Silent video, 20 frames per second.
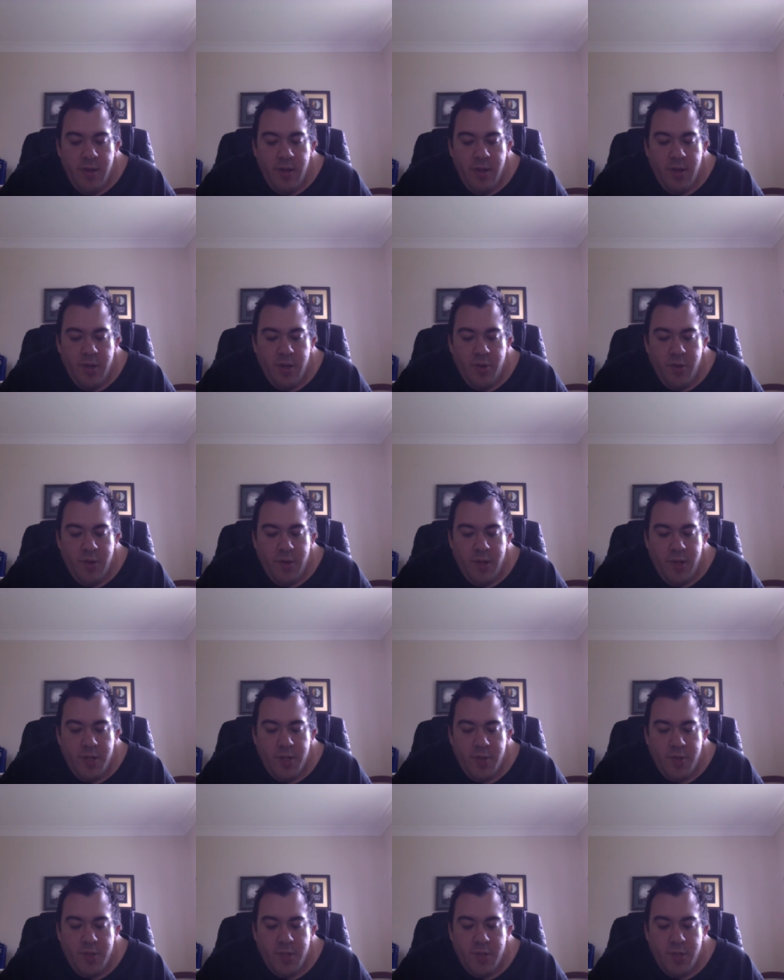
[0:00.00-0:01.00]
According
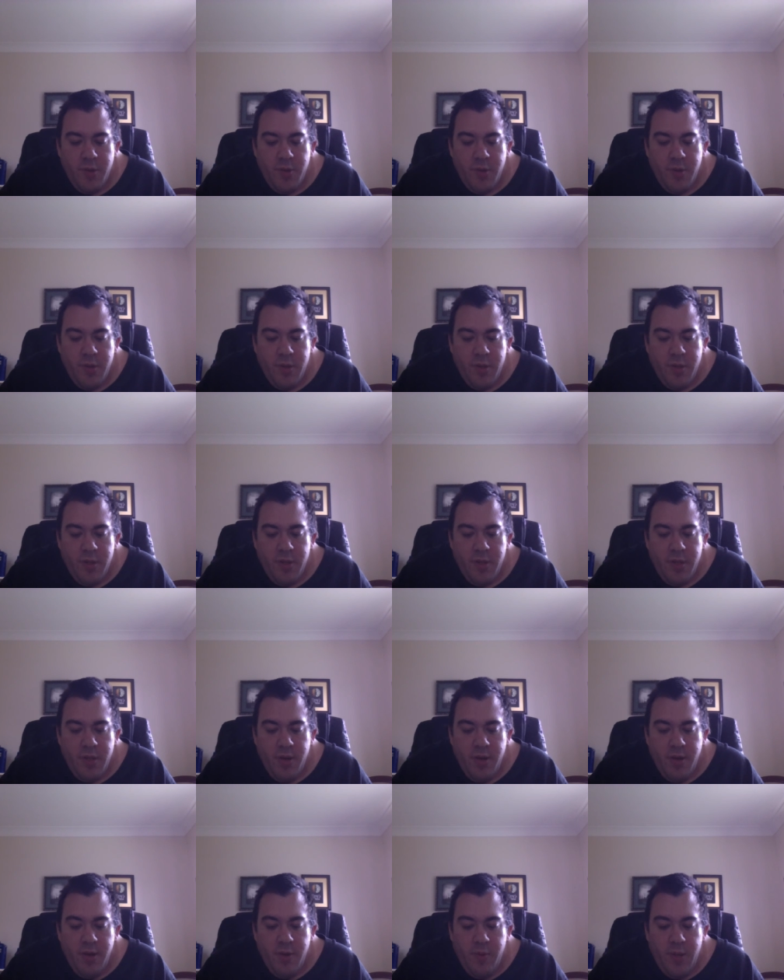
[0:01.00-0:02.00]
to its author, the
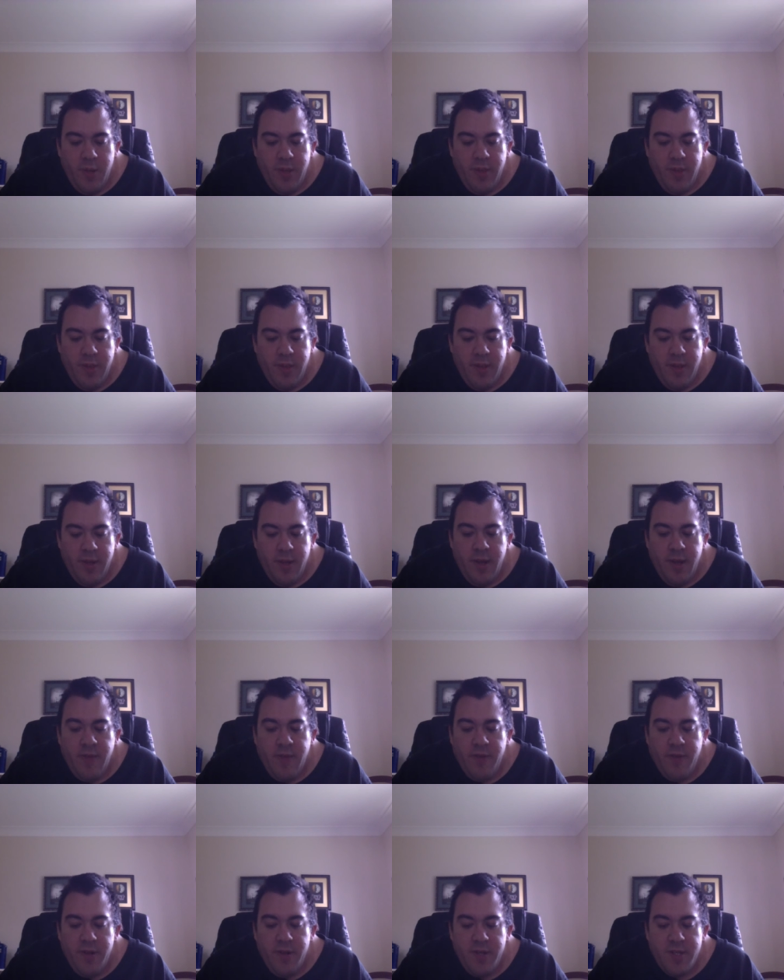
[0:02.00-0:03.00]
theory went that
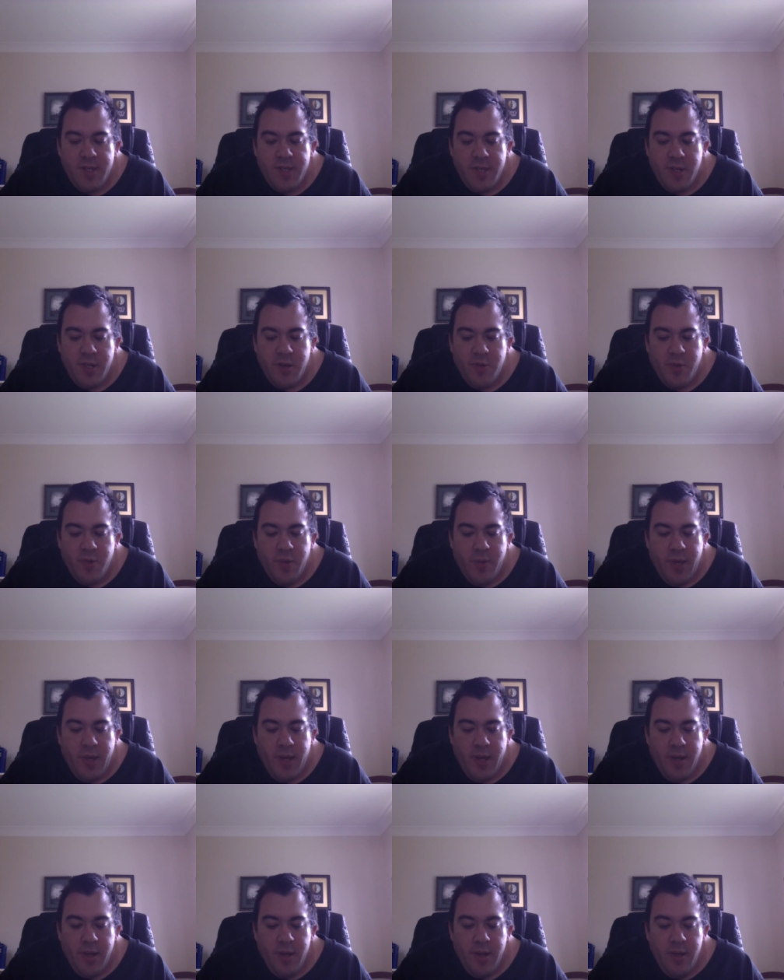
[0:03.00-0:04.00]
every decision we
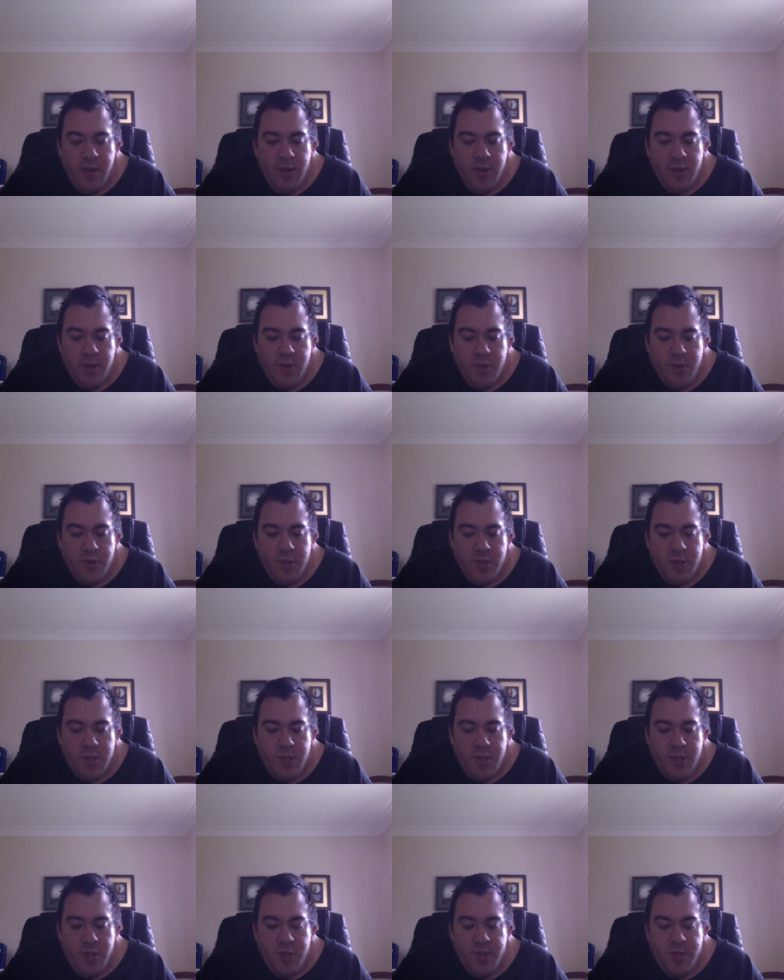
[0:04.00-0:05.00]
make causes a
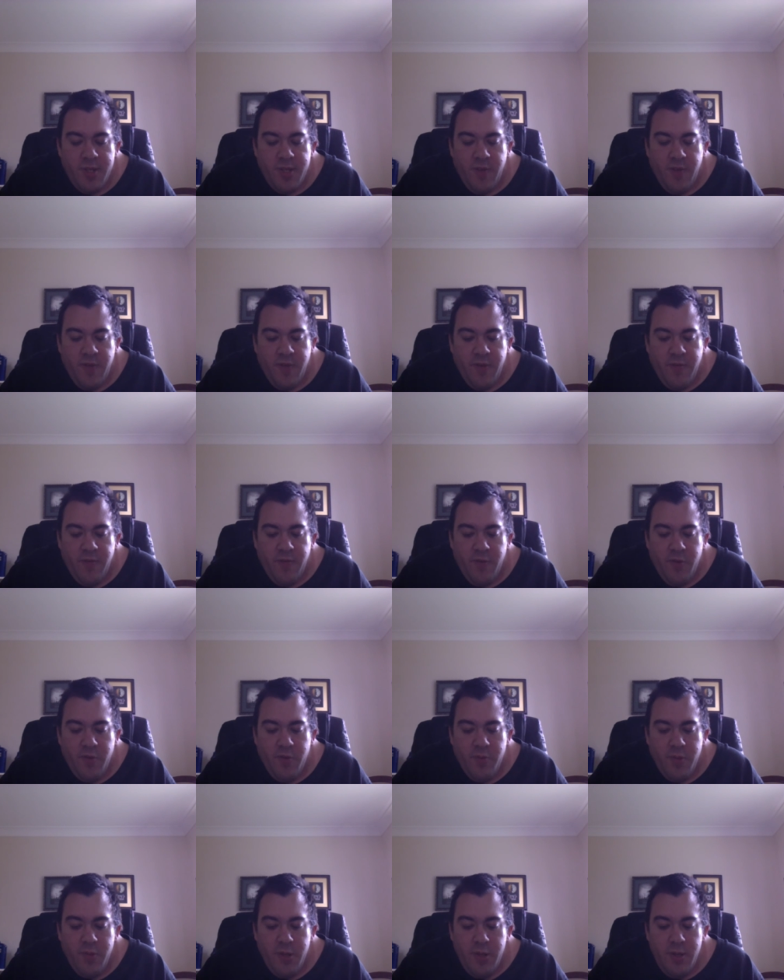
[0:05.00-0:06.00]
new self to form,